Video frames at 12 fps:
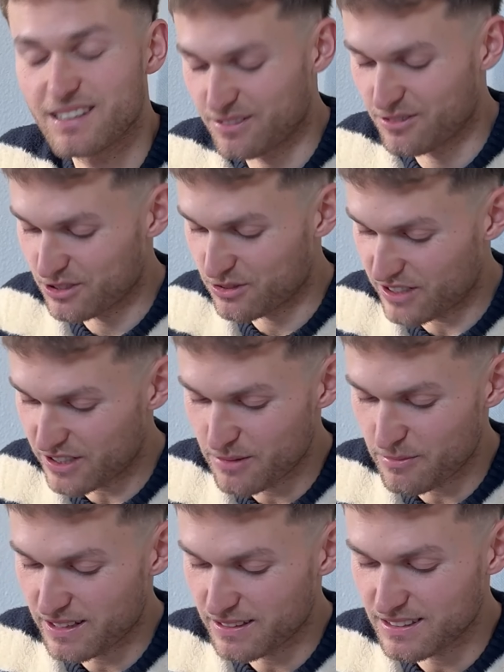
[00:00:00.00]
It was very
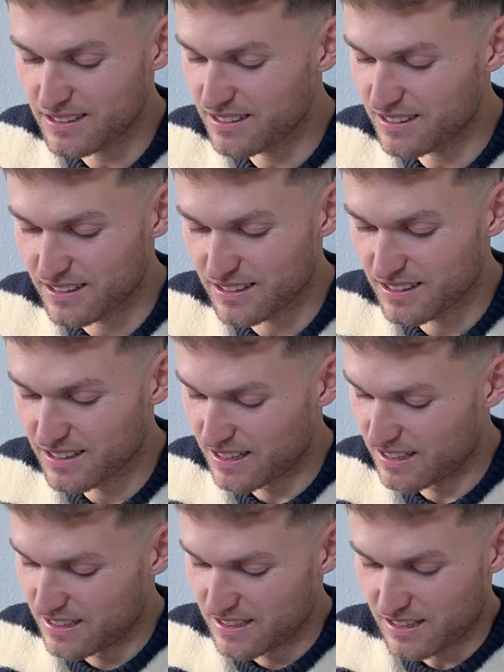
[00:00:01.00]
messy, and
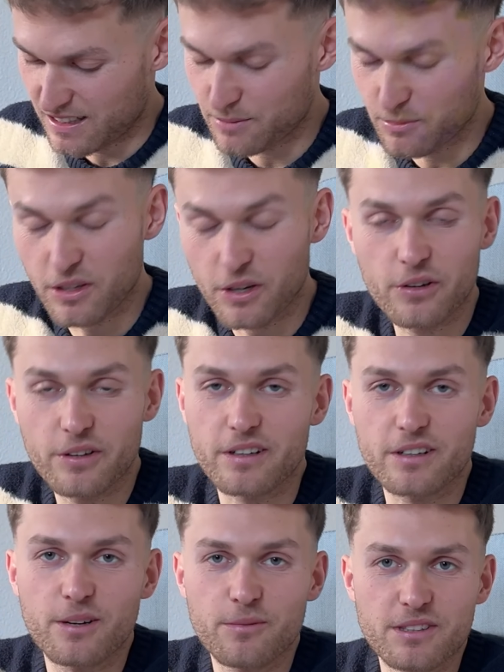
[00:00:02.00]
let me know in the
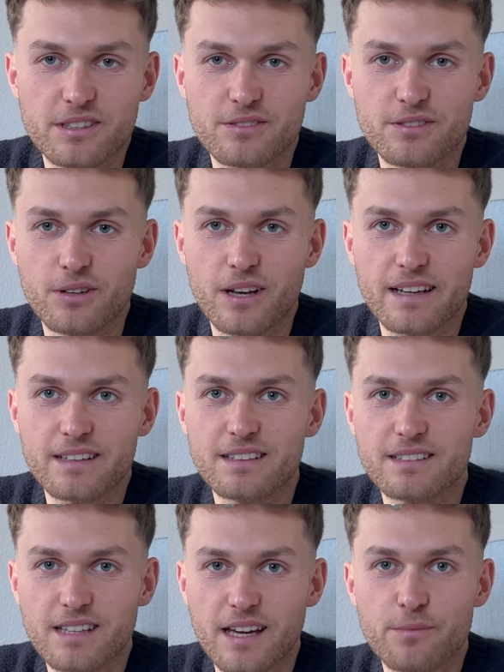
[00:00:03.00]
comments if you like
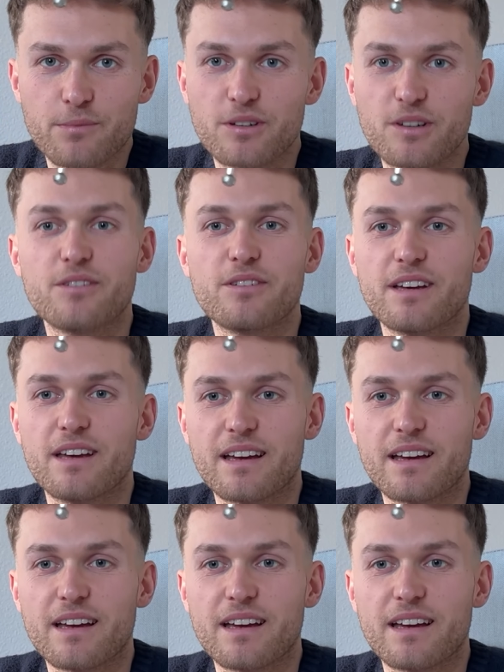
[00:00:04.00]
this type of